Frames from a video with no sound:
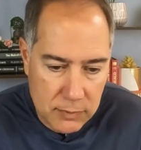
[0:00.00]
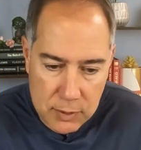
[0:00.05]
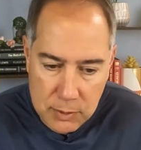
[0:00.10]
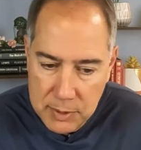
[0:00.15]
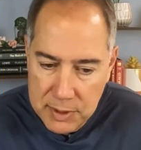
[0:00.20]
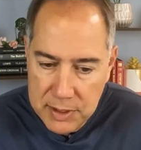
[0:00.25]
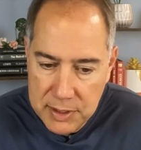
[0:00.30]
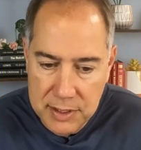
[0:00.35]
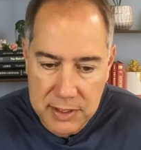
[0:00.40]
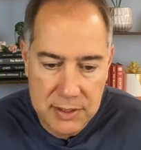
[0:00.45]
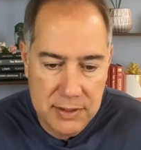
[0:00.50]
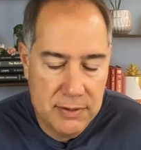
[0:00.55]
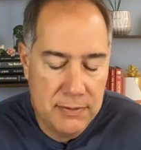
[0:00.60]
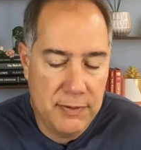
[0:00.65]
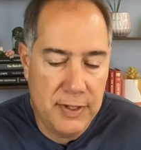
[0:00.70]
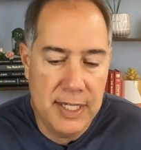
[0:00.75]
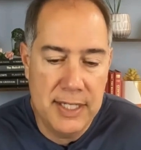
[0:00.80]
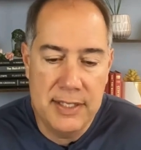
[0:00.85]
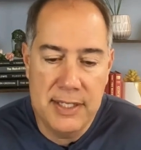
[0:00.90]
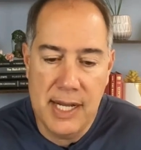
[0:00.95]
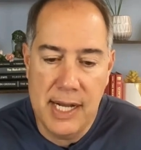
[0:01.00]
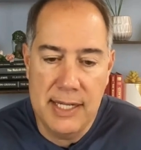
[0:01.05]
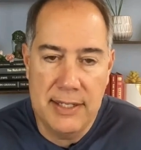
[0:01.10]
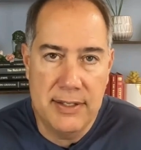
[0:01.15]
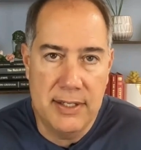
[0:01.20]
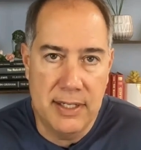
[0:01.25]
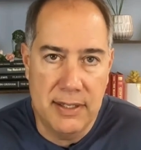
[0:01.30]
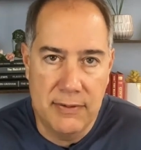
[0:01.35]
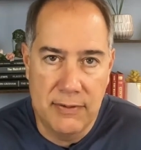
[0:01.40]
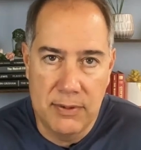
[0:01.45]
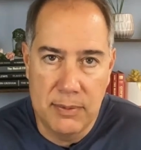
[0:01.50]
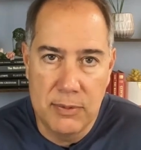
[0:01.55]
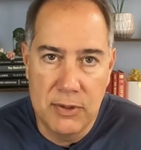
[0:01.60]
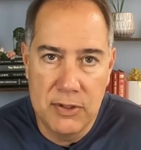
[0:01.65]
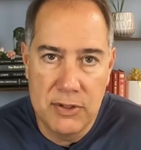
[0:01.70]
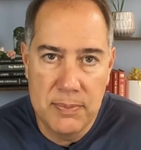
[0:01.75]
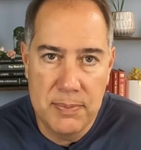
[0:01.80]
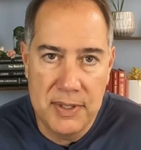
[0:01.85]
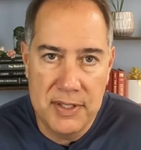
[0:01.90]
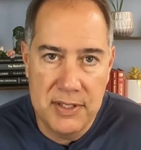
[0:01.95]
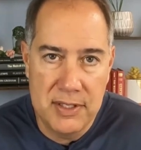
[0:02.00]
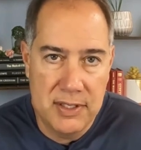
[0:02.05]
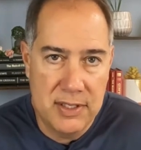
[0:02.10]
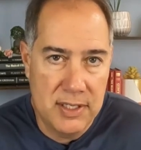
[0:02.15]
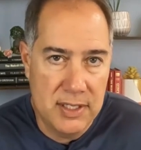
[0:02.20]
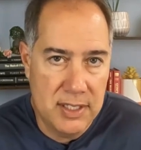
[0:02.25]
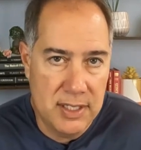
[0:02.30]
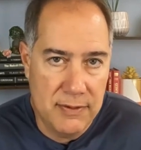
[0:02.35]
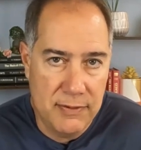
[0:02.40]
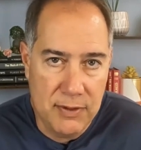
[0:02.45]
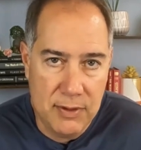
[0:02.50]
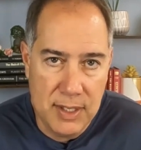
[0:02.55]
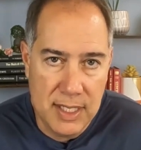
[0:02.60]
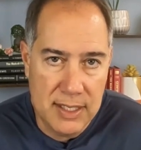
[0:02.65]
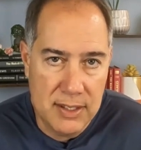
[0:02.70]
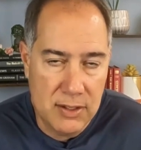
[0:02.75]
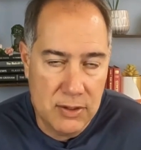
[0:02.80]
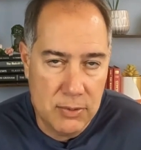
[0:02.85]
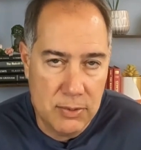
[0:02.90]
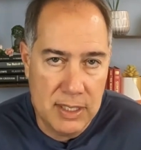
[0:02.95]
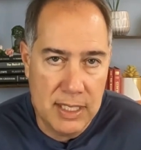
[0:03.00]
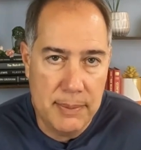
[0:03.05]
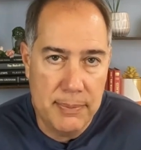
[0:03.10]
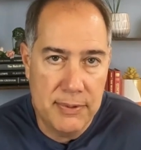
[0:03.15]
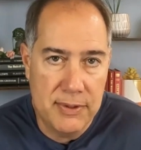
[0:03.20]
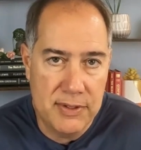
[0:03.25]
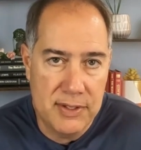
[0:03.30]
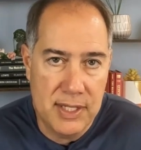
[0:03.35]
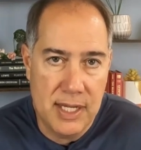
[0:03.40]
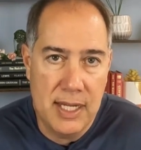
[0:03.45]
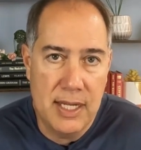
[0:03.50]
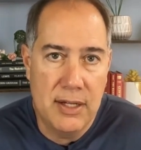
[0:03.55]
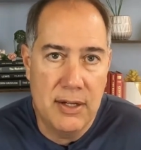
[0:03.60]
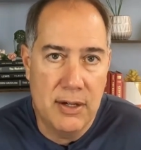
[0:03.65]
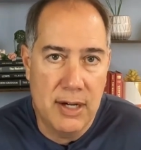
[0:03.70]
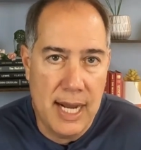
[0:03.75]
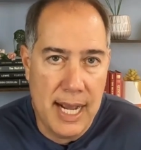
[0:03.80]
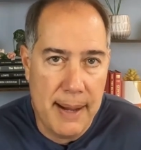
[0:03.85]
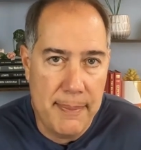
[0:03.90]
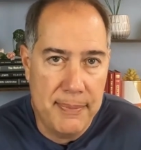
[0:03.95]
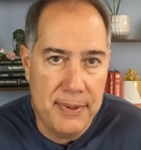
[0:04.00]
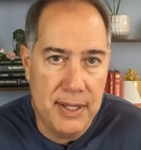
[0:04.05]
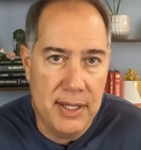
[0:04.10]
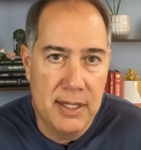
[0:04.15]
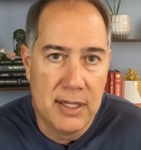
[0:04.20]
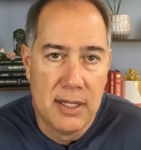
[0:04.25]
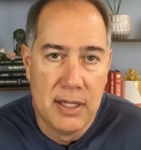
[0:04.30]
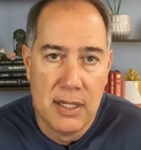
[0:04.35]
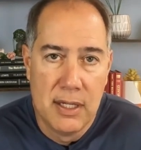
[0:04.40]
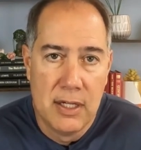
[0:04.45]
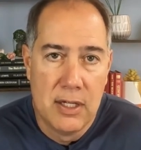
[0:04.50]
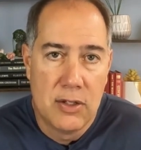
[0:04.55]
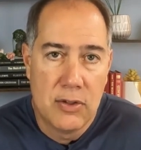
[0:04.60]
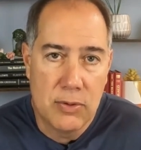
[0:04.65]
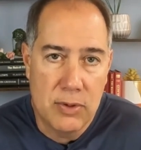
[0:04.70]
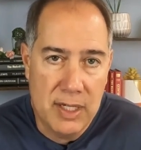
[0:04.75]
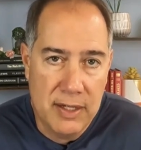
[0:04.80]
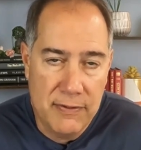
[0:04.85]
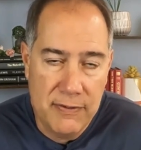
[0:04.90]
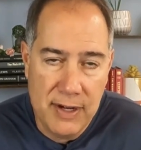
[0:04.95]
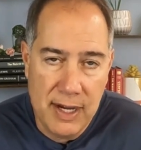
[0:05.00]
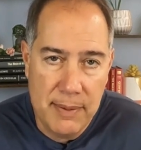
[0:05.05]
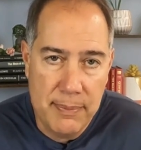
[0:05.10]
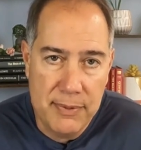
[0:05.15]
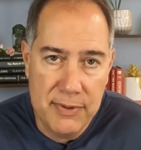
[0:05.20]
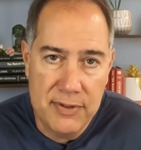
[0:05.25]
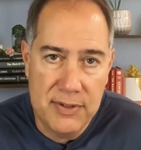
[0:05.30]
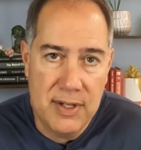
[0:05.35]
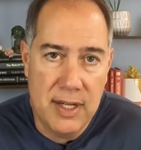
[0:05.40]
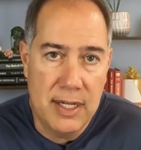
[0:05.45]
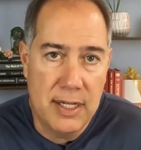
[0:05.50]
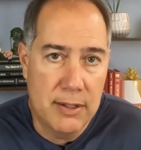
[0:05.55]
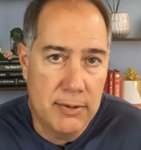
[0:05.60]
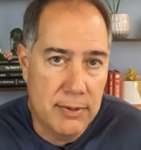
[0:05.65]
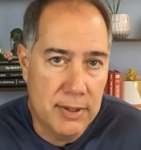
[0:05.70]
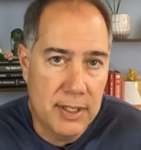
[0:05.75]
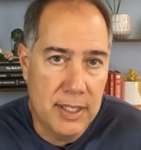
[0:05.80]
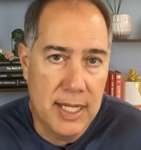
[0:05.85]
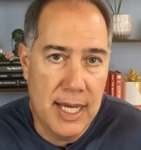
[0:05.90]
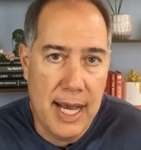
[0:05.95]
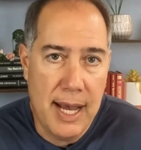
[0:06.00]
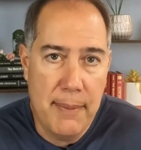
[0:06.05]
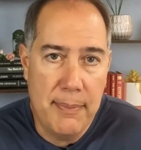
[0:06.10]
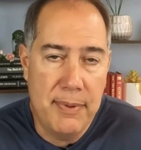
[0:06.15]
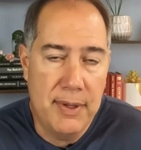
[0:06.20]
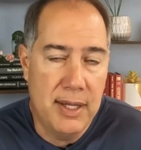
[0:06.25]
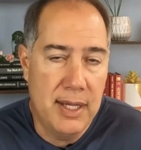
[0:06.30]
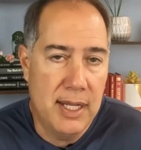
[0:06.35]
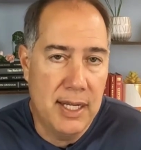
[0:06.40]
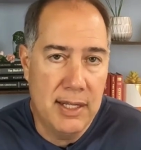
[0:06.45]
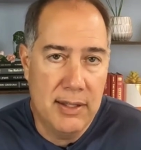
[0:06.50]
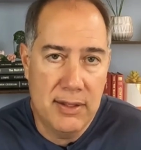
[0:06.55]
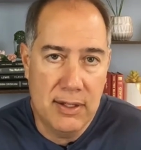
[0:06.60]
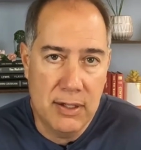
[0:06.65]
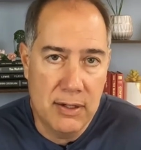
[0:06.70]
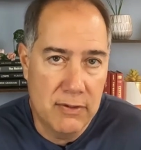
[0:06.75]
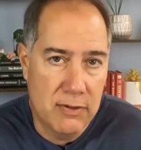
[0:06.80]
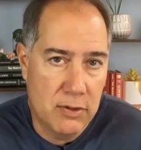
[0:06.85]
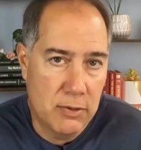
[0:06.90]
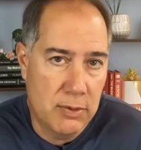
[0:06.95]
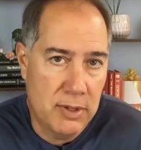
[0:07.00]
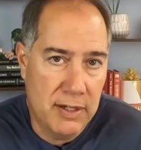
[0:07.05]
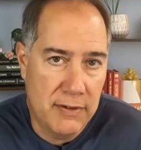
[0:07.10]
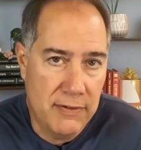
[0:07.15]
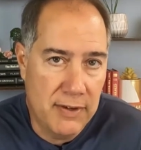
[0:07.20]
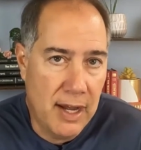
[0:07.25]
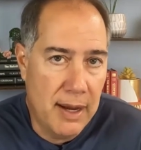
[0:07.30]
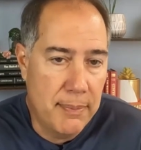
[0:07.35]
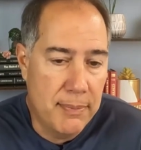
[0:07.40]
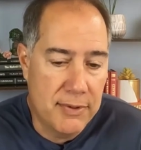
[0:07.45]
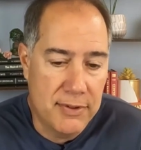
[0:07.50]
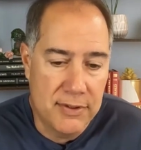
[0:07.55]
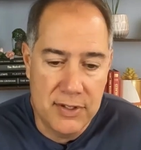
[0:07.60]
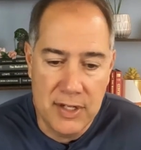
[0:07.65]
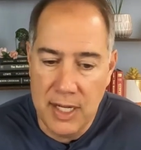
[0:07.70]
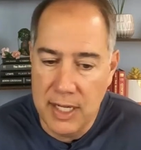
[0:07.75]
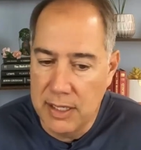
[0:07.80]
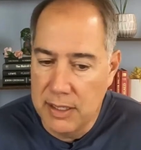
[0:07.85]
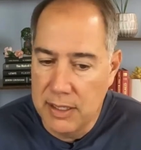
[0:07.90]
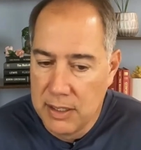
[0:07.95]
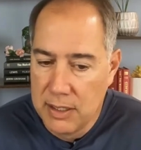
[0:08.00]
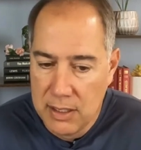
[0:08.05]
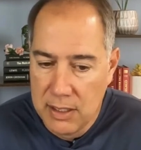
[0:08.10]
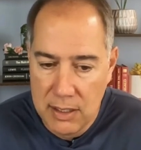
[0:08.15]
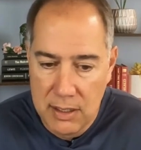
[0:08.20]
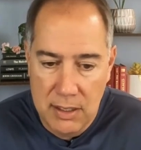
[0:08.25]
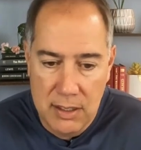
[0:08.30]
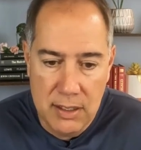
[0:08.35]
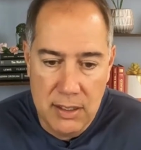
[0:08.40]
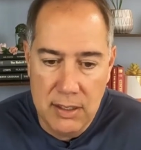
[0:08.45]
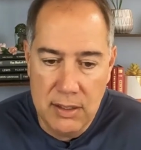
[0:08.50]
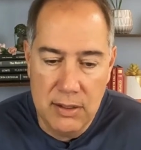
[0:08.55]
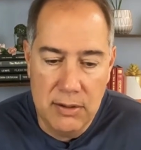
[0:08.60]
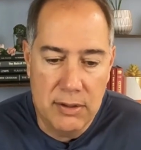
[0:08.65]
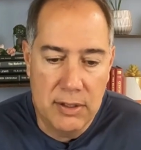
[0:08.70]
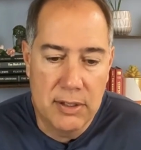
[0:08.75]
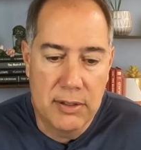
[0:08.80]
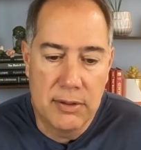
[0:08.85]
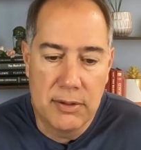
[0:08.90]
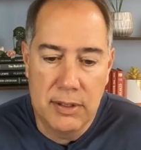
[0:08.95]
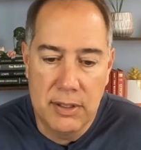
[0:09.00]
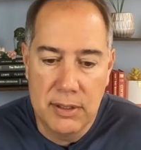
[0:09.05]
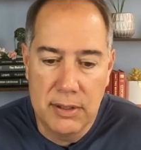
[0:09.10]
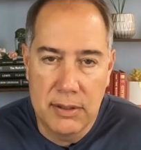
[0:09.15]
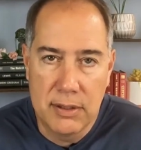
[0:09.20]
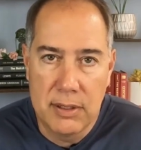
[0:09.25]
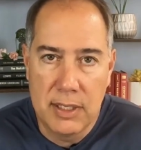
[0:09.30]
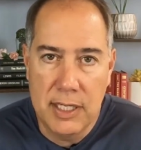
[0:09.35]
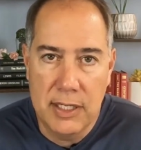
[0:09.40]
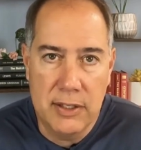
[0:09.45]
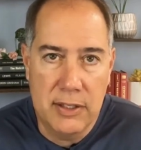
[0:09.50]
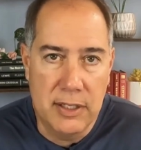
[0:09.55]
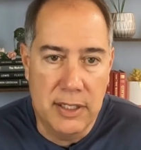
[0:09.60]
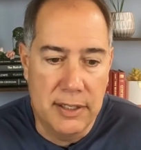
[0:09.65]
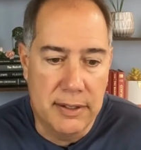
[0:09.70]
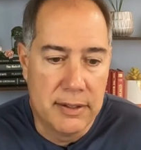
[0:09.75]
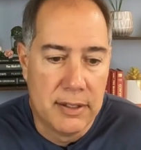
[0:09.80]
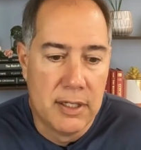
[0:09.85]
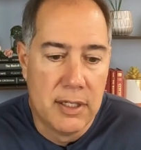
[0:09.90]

which is fantastic for most businesses. If you get to 20%, you're happy. 25%, you're really happy. Anything over 25%, you know, you're, you're killing it.